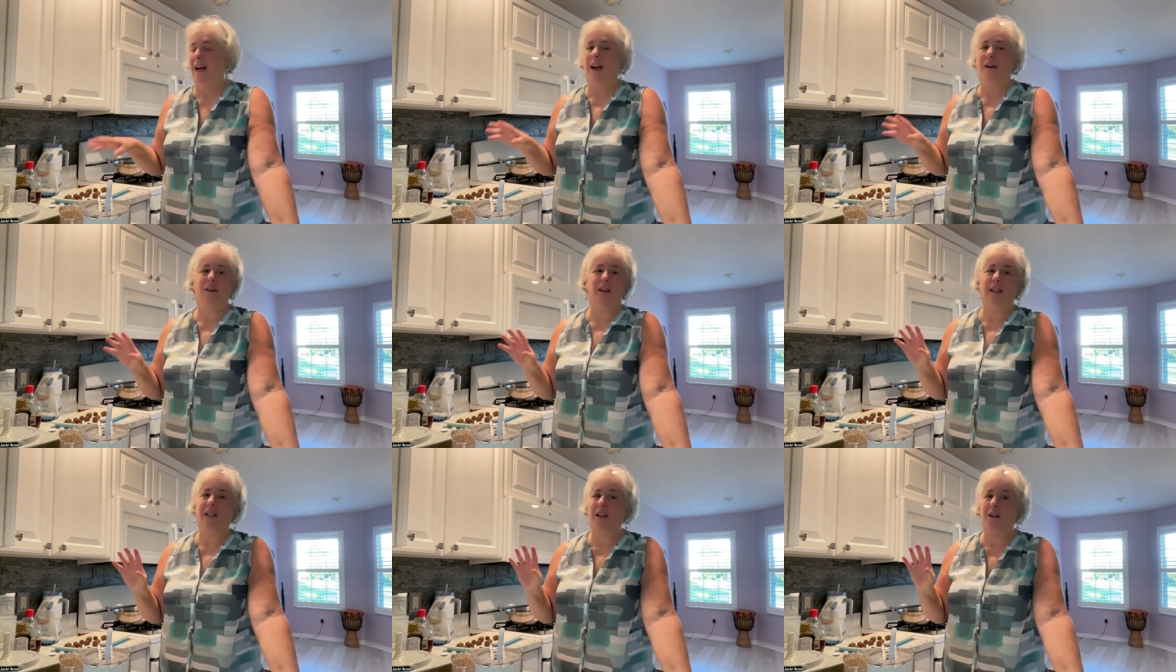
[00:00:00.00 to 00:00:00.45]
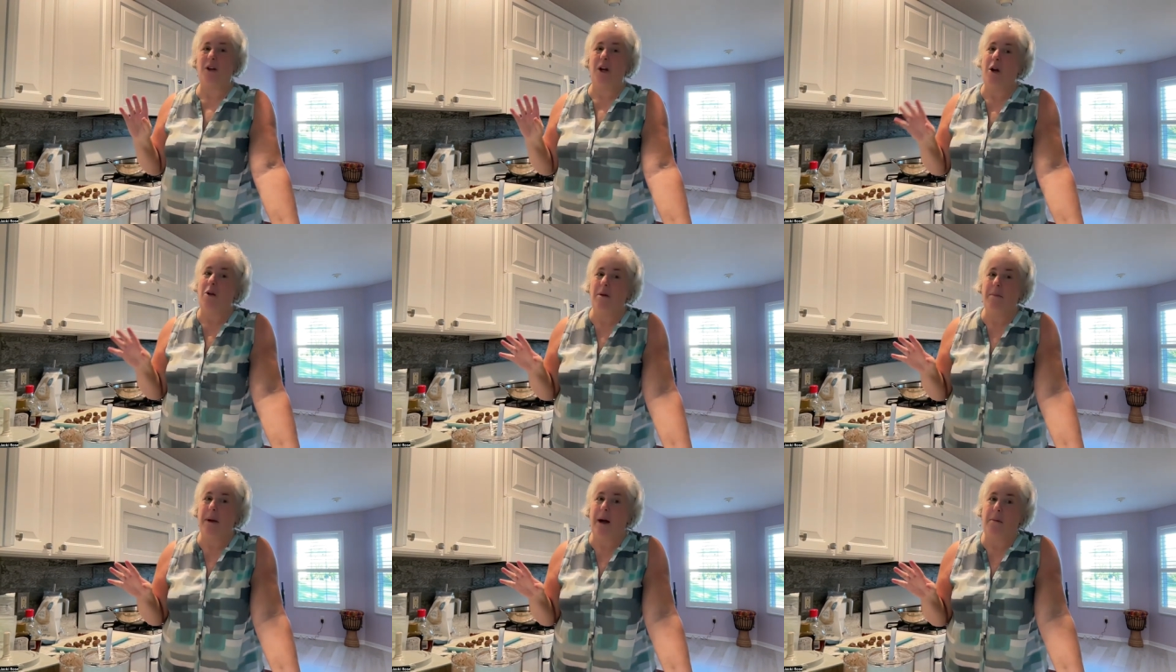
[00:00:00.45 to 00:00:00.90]
I really didn't
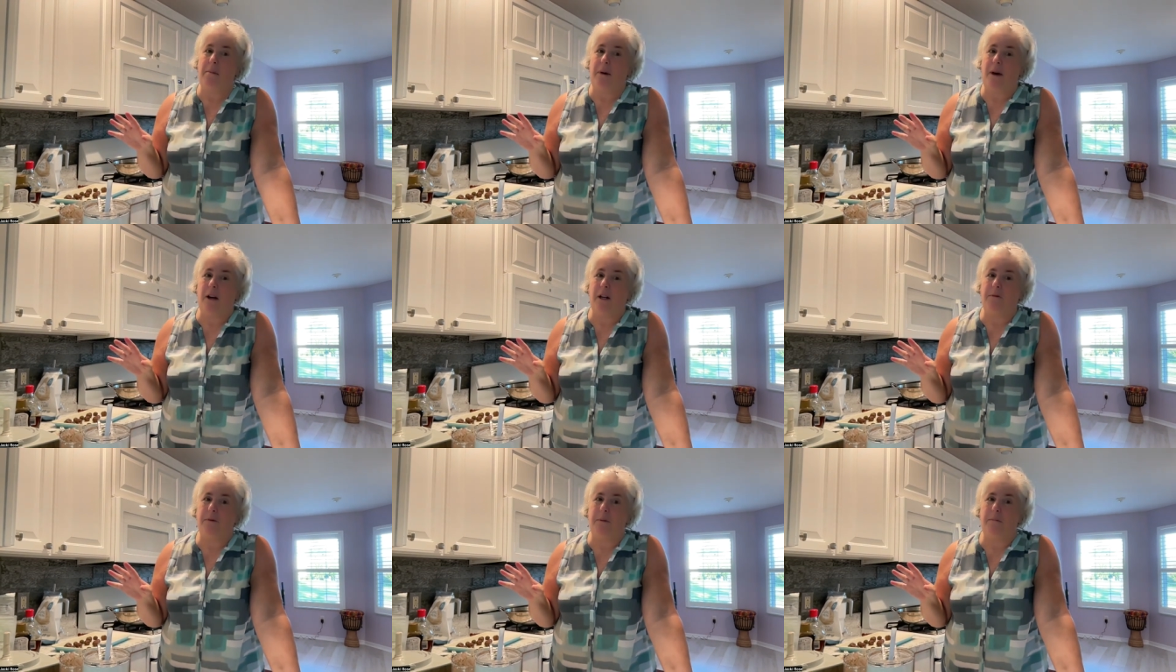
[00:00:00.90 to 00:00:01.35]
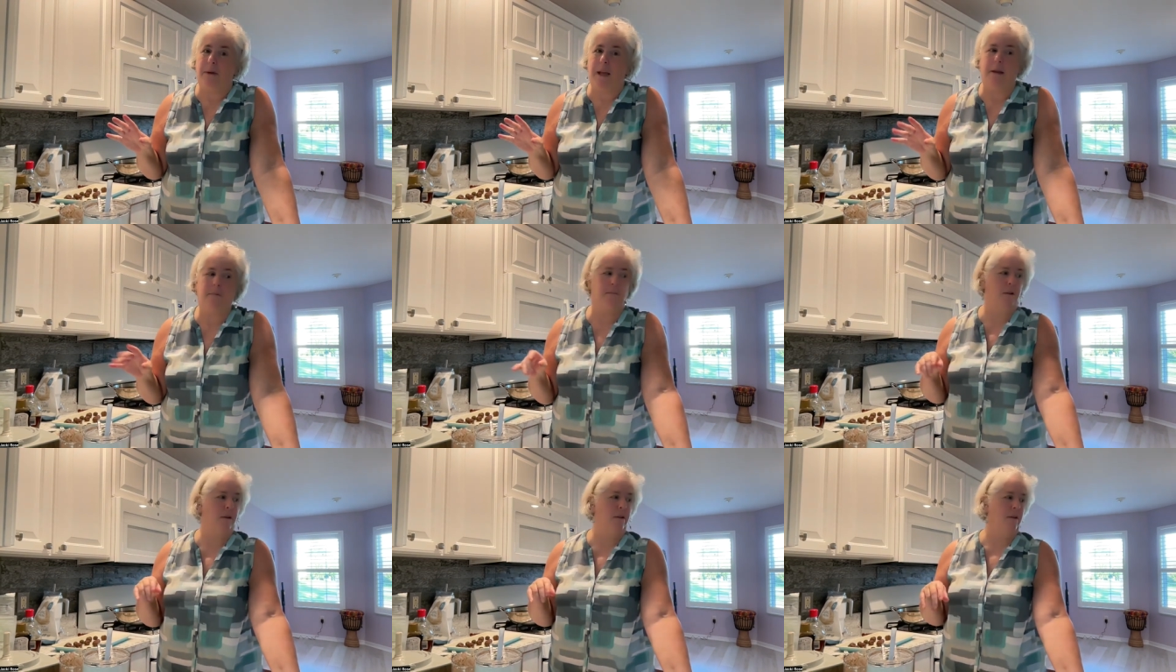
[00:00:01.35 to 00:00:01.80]
know about parchment
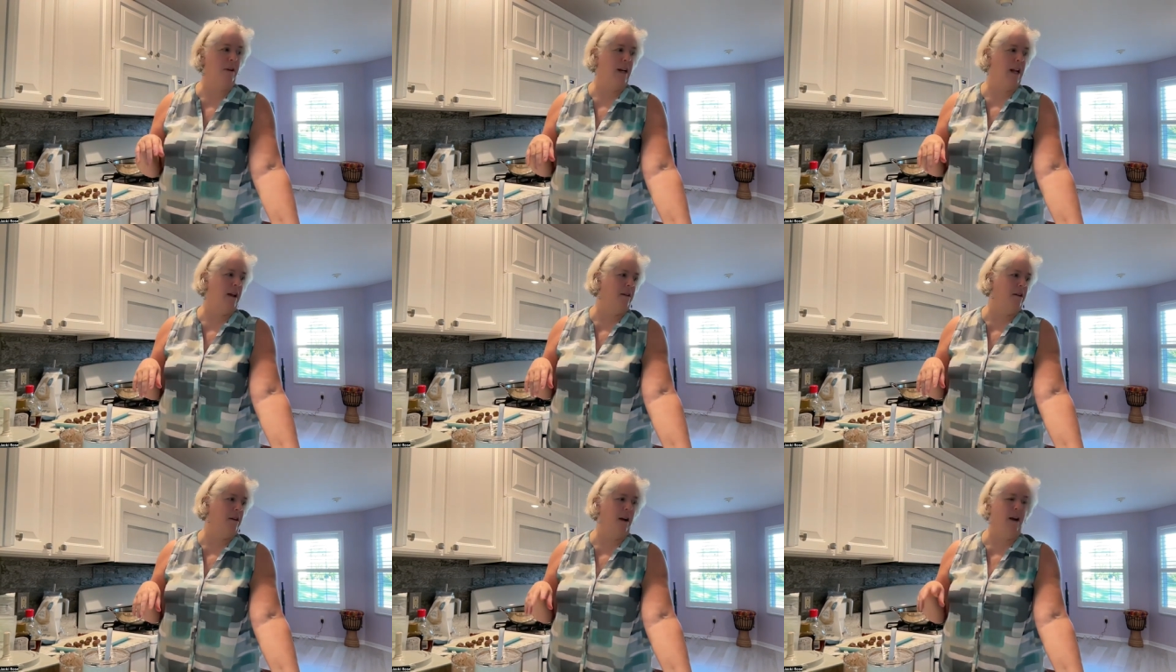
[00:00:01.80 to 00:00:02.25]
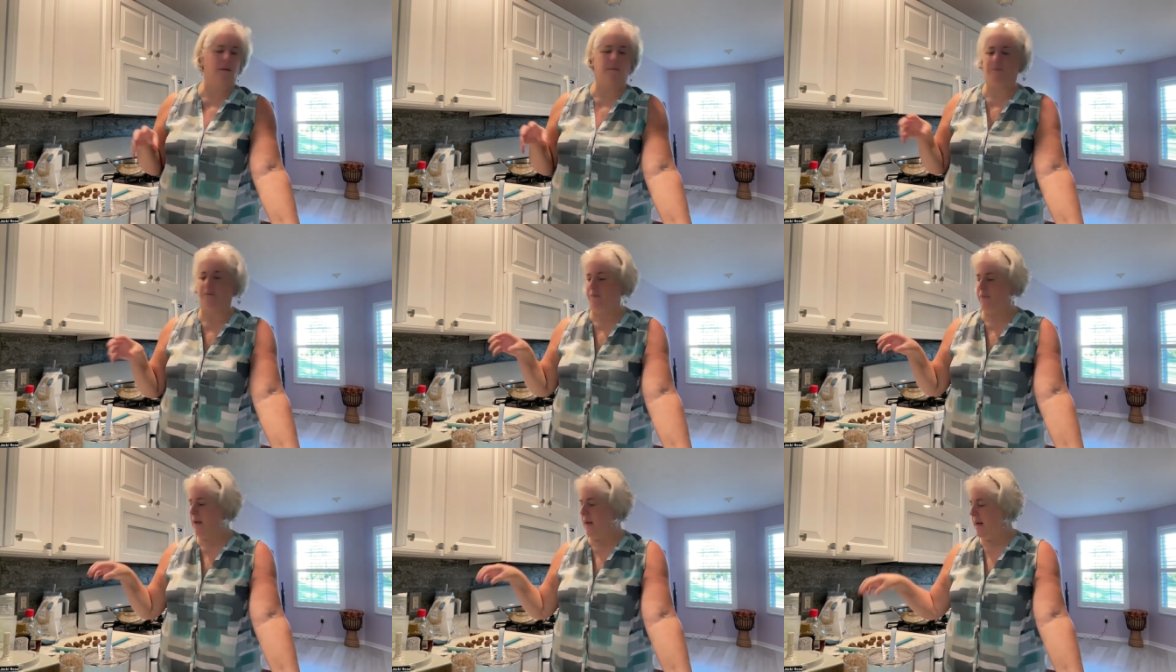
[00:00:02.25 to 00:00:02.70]
paper, and I
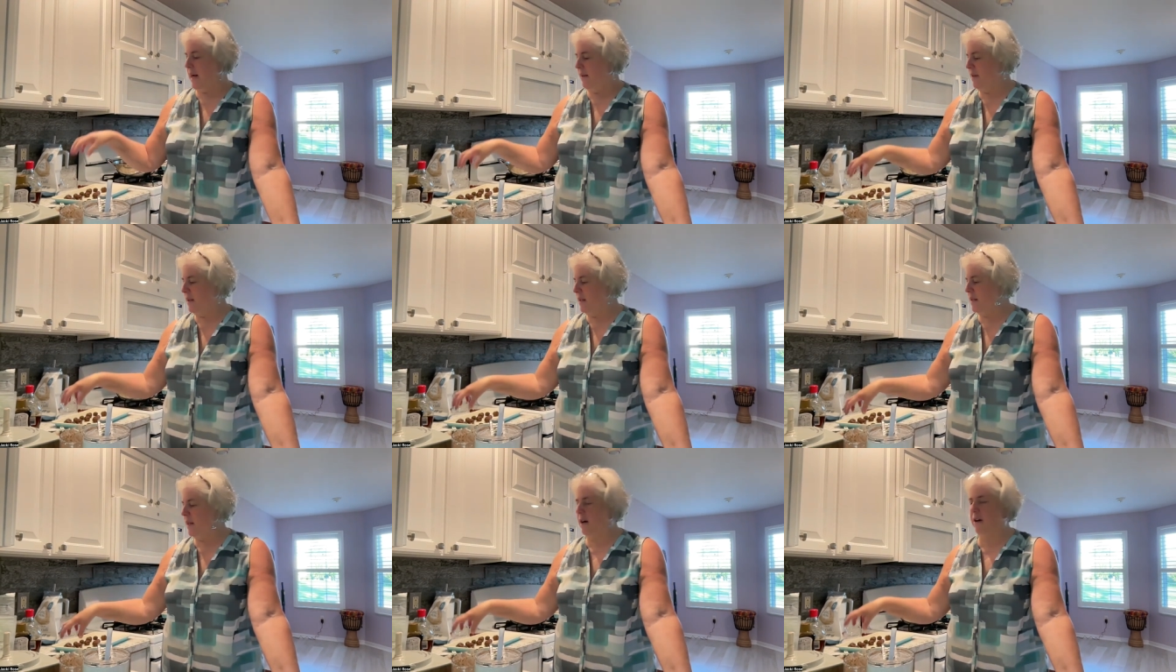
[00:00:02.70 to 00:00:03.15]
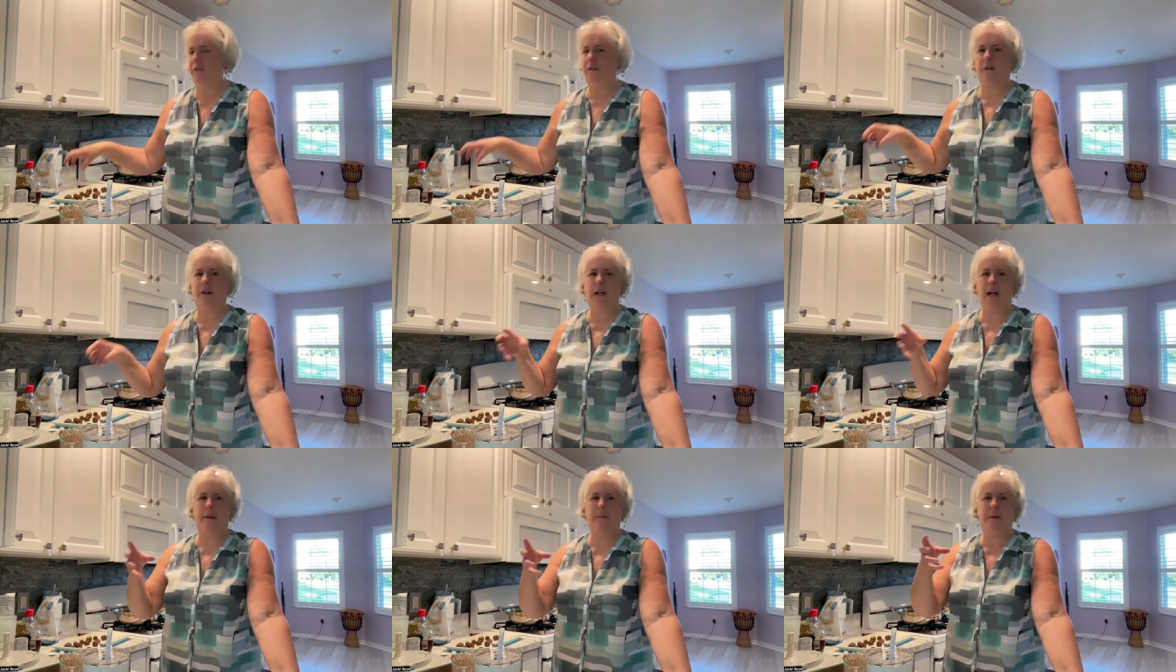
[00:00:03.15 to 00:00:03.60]
had these
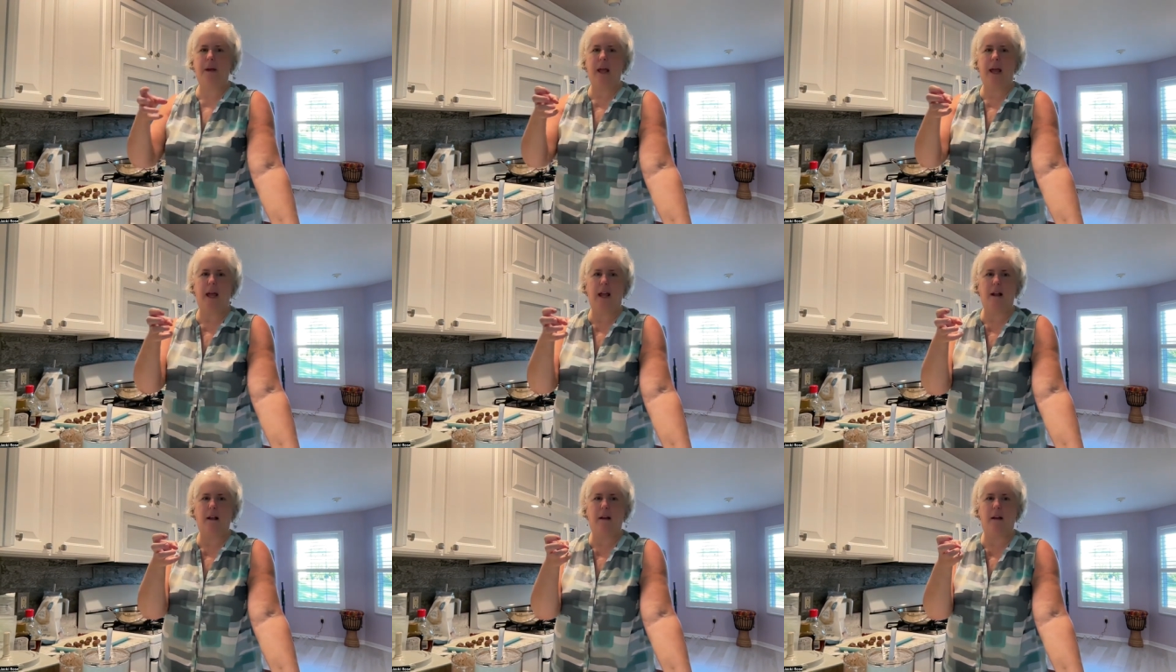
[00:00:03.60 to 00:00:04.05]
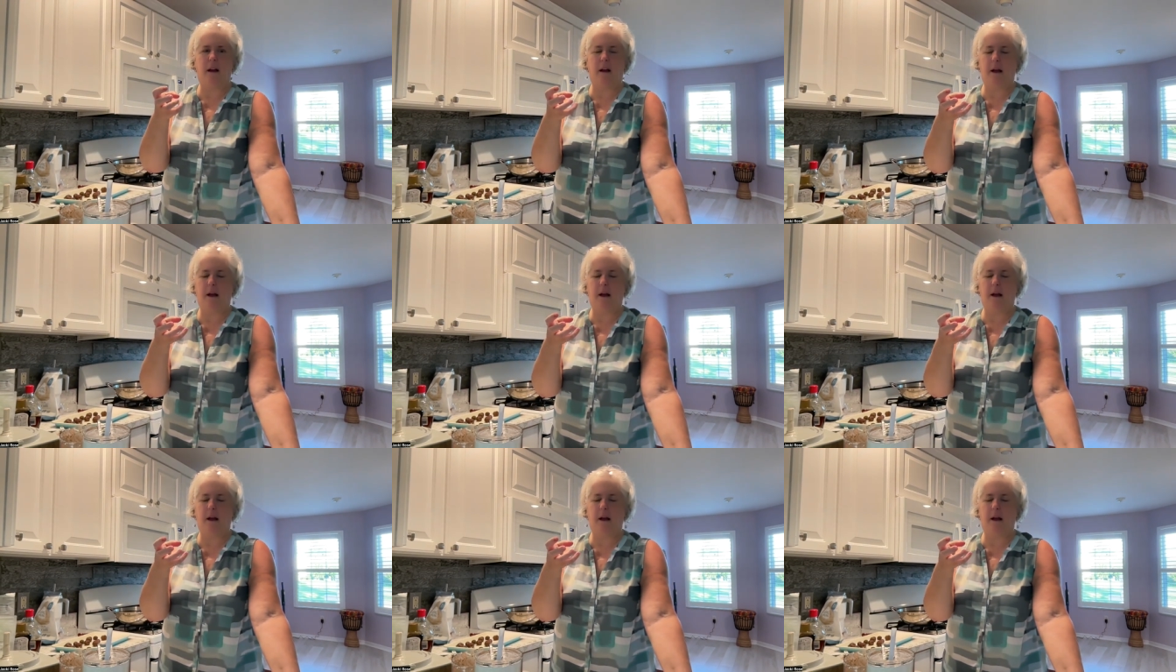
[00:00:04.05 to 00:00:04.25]
other cupcake